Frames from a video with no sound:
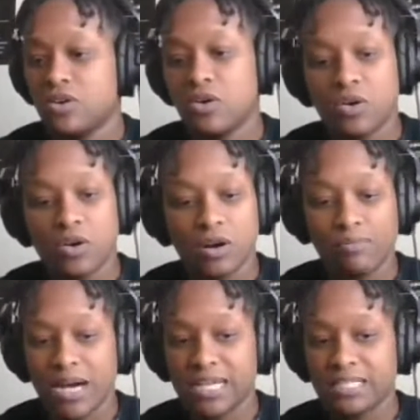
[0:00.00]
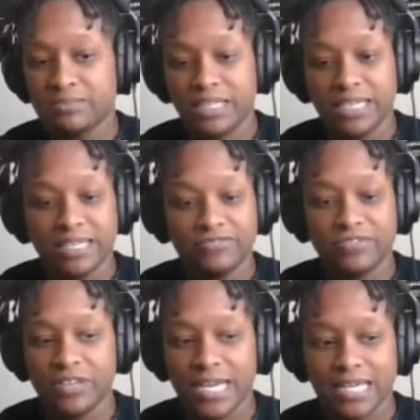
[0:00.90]
or possibly
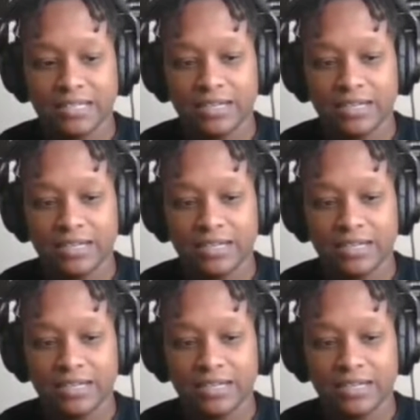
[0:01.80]
feel like,